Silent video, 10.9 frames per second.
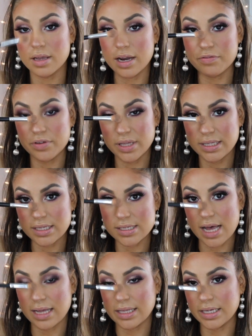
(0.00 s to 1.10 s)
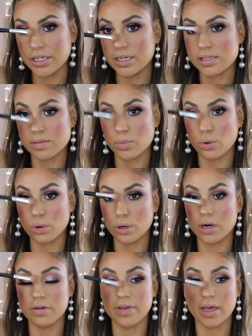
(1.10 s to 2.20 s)
And I feel like this highlighter is
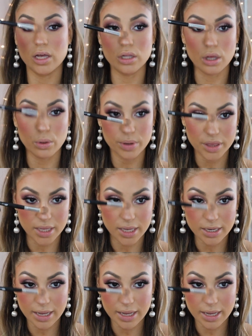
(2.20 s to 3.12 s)
more of a glow within